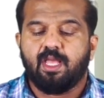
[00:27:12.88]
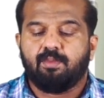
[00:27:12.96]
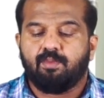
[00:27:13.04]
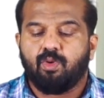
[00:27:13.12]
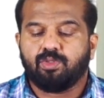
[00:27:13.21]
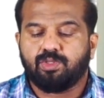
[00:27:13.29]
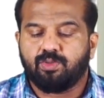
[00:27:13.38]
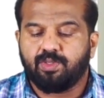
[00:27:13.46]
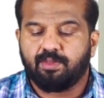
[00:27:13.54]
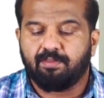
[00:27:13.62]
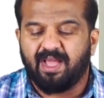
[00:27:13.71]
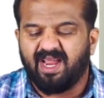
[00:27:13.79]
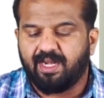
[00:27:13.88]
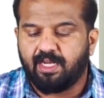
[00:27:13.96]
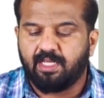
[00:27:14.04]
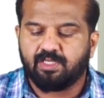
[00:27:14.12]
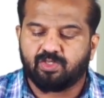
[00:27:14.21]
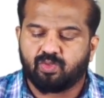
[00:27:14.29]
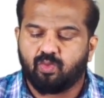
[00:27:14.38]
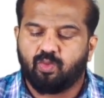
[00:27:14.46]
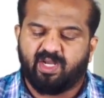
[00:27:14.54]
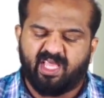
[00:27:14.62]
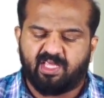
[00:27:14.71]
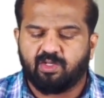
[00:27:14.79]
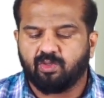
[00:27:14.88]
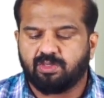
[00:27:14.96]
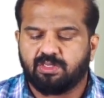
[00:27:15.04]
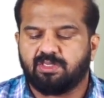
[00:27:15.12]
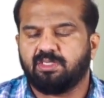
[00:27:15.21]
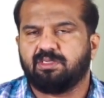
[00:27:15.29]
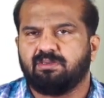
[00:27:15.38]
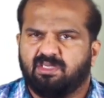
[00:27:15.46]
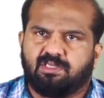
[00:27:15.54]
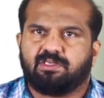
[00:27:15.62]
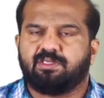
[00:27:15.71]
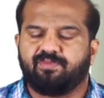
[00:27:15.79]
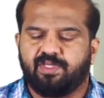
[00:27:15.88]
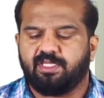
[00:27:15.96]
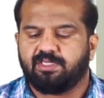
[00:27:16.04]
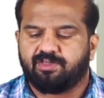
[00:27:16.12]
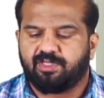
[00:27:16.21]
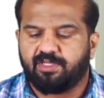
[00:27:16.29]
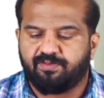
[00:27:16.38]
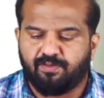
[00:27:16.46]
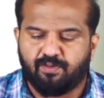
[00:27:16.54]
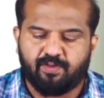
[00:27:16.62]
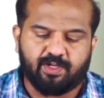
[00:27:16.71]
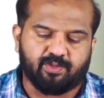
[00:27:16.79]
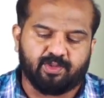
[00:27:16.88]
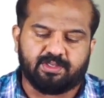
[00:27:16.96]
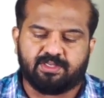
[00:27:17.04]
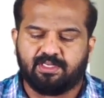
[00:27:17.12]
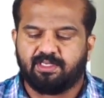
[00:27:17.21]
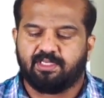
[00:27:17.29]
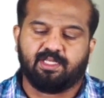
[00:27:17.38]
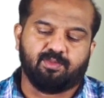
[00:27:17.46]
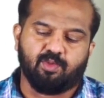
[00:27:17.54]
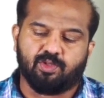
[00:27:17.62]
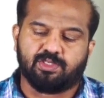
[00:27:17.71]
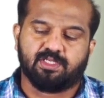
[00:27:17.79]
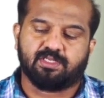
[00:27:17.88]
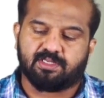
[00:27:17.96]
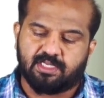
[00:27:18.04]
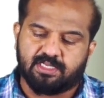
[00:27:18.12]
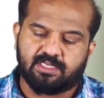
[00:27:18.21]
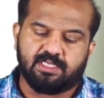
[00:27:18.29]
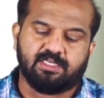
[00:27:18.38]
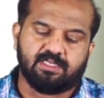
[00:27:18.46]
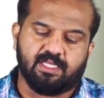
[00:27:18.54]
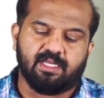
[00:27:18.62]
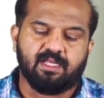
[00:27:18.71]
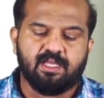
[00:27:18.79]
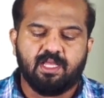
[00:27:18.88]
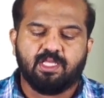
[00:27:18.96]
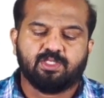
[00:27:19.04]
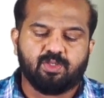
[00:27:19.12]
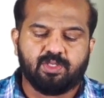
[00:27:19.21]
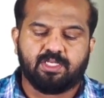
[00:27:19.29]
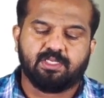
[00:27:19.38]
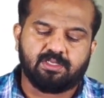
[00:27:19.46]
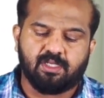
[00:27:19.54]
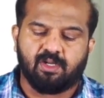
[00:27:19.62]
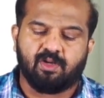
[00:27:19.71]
both doing badly in school. Diagnosis is just very straightforward question. The emotional stress is there, so it is